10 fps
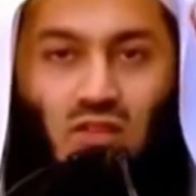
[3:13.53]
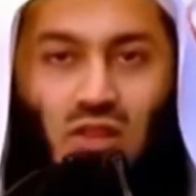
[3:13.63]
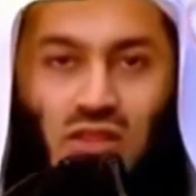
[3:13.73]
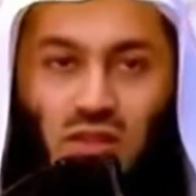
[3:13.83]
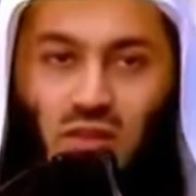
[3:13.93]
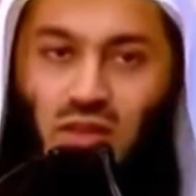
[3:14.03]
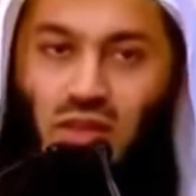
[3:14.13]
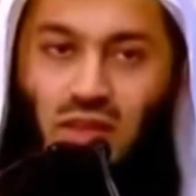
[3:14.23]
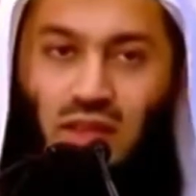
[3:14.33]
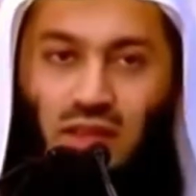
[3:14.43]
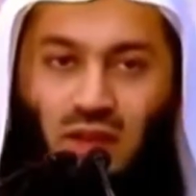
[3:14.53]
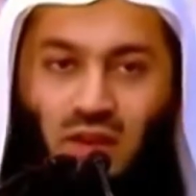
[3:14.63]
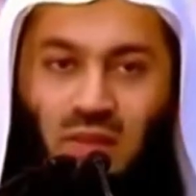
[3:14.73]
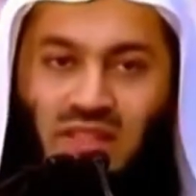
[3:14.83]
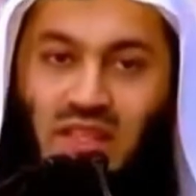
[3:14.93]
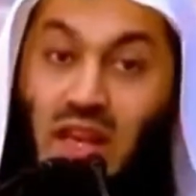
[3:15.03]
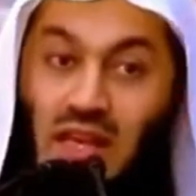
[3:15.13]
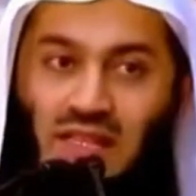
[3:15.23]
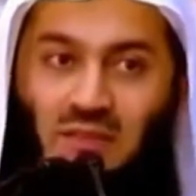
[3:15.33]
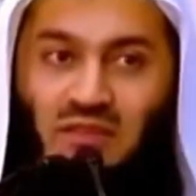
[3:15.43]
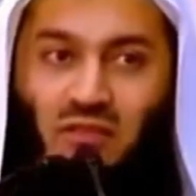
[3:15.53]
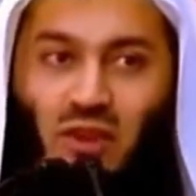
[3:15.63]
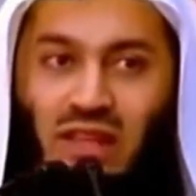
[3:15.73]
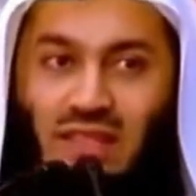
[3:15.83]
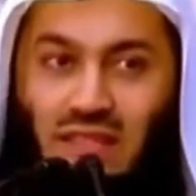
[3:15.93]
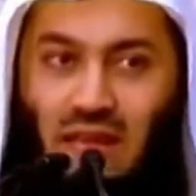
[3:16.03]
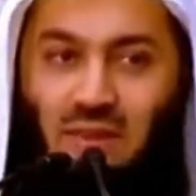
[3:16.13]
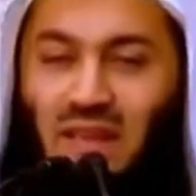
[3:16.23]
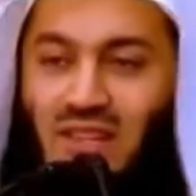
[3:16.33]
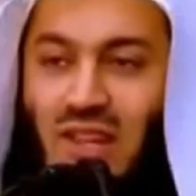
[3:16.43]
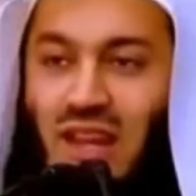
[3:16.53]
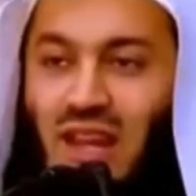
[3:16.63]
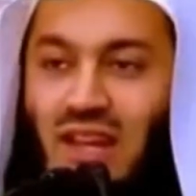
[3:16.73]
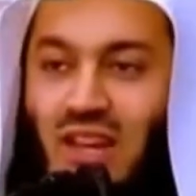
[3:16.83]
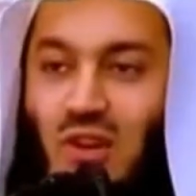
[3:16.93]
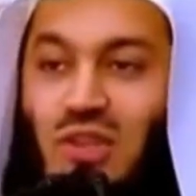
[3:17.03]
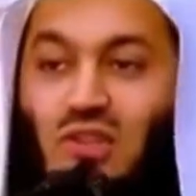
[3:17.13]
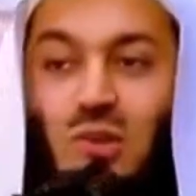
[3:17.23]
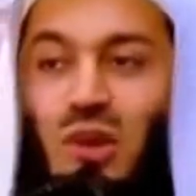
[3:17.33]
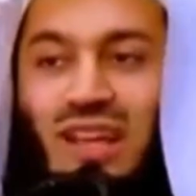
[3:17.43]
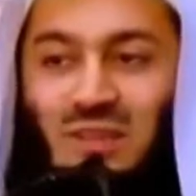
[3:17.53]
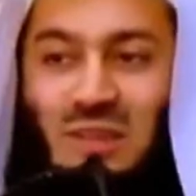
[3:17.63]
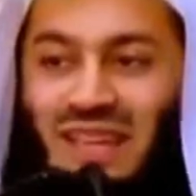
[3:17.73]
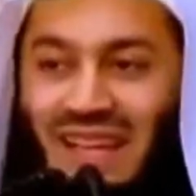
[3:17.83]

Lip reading: So he said, okay, now I must ask before I start my salah, which surah is